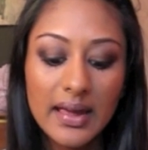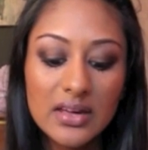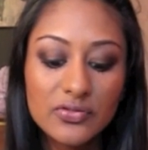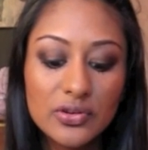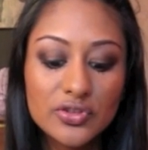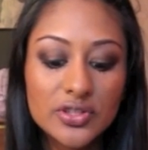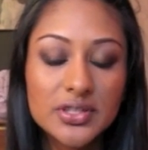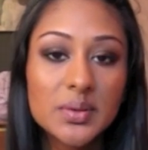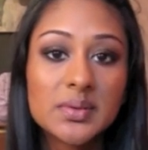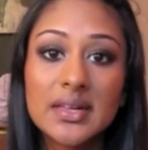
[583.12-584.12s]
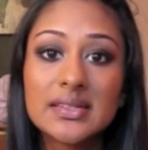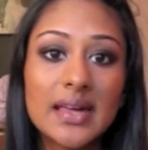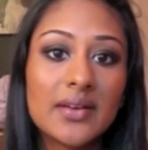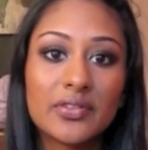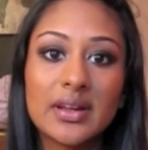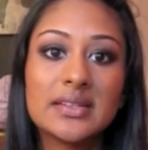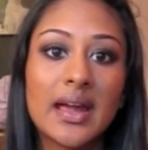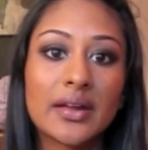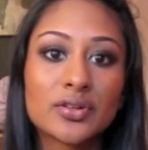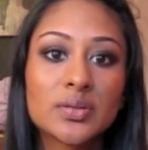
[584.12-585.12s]
if you just do this every
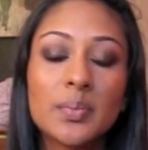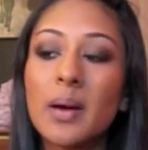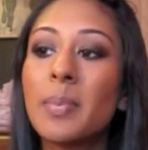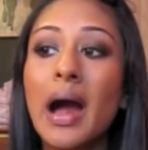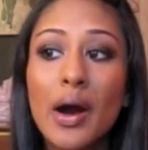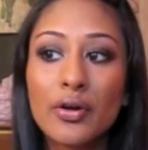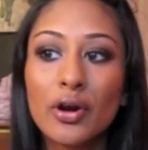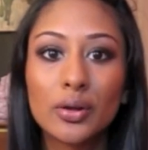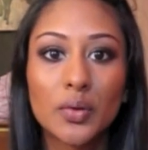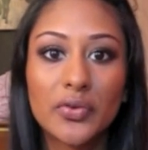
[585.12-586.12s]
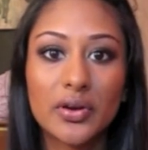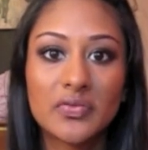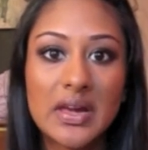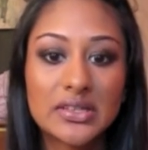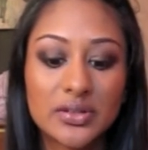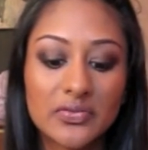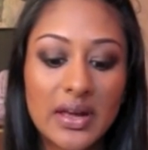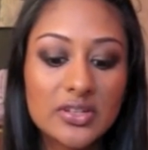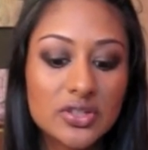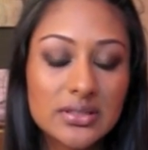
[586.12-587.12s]
day and just a powder all over your face
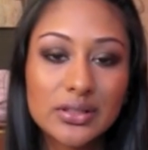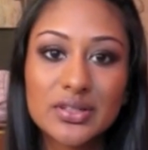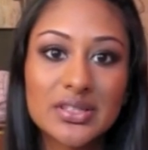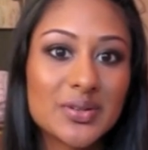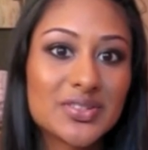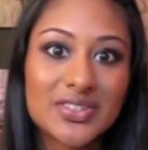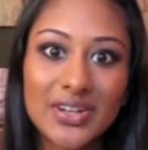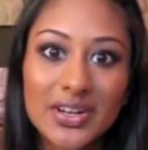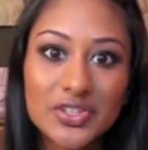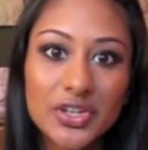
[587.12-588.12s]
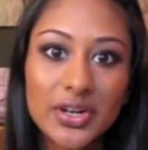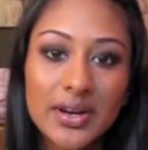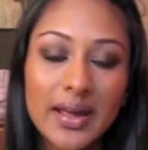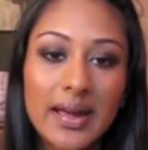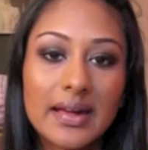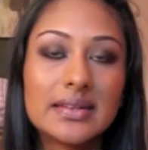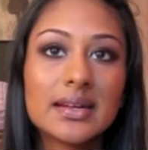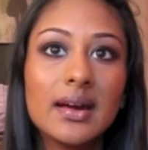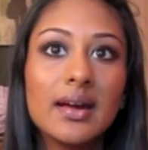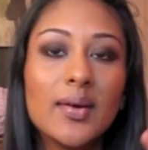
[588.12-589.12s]
just looks so structured and
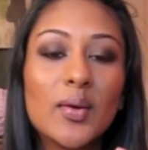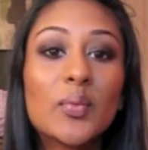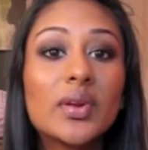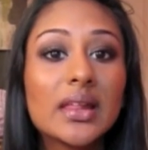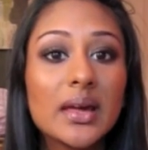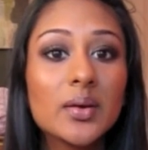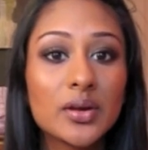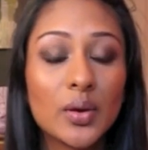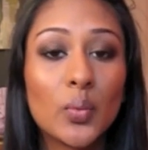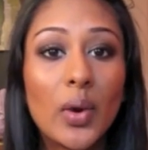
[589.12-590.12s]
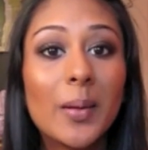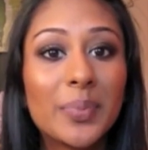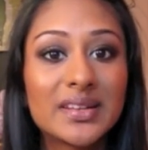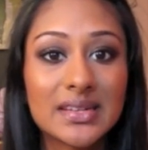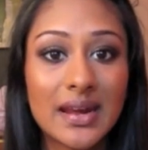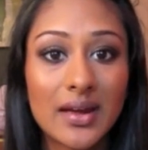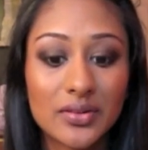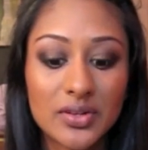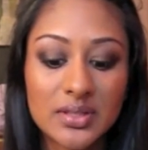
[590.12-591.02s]
really, you know, well put together.